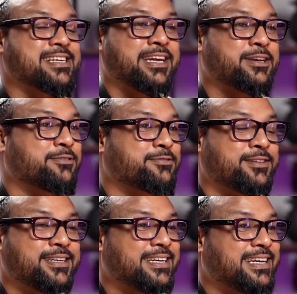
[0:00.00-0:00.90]
kind of
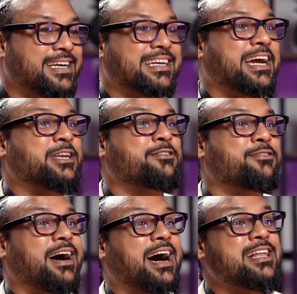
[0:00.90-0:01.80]

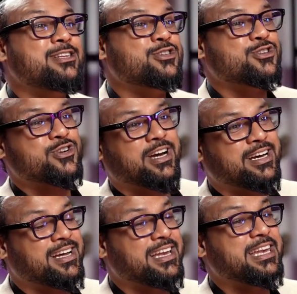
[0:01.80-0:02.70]

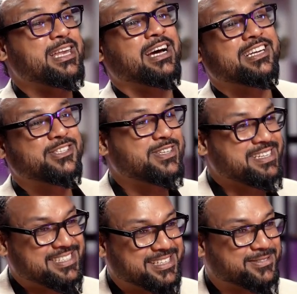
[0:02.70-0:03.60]
ultra luxury
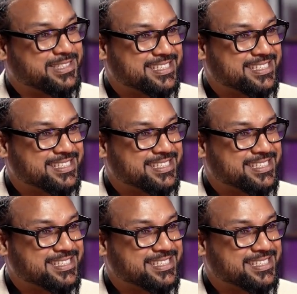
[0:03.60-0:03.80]
service.